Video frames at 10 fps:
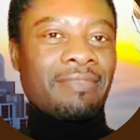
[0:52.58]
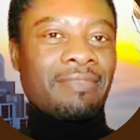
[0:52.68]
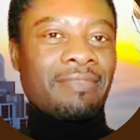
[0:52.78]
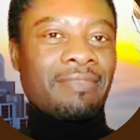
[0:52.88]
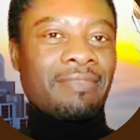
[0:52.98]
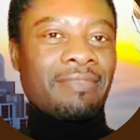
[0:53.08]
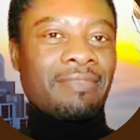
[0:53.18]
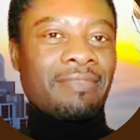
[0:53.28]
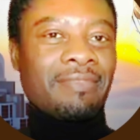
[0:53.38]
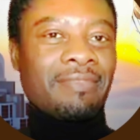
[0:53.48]

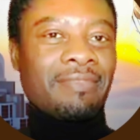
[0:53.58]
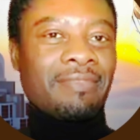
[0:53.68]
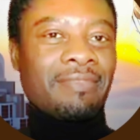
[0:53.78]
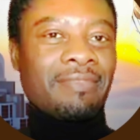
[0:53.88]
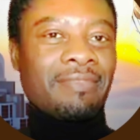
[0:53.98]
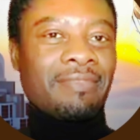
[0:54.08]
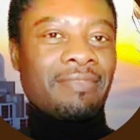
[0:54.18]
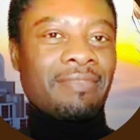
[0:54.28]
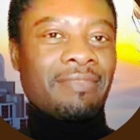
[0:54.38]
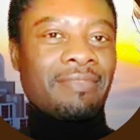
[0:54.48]

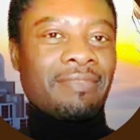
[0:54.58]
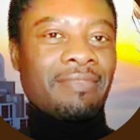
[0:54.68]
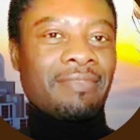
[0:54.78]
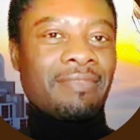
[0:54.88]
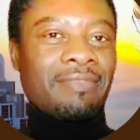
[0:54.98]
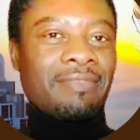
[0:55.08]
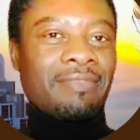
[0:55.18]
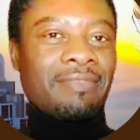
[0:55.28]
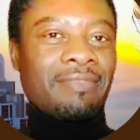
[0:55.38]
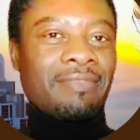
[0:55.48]

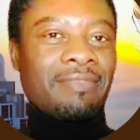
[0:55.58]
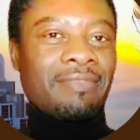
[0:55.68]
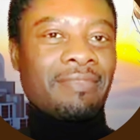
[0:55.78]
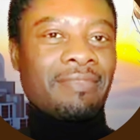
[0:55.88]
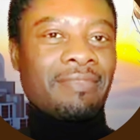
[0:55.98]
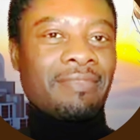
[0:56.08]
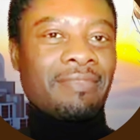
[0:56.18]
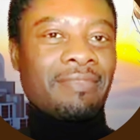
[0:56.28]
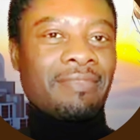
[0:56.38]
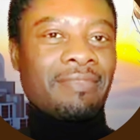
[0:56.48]

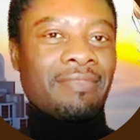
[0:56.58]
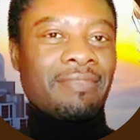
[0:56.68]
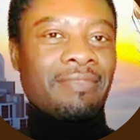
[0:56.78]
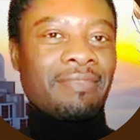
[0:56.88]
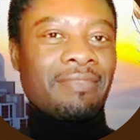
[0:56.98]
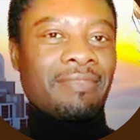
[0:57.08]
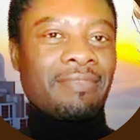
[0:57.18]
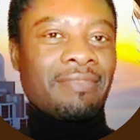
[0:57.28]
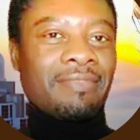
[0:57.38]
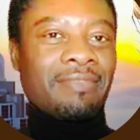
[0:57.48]

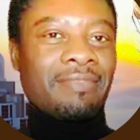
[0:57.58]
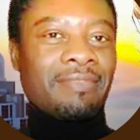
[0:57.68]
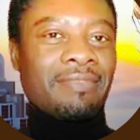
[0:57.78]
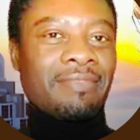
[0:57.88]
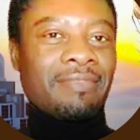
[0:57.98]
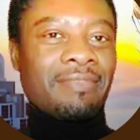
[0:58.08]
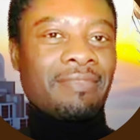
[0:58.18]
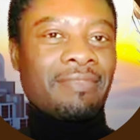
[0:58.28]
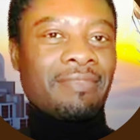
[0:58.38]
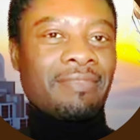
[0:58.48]

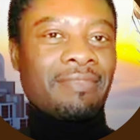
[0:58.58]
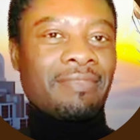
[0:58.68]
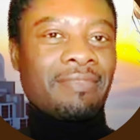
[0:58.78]
The face doesn't move, so there is nothing to read.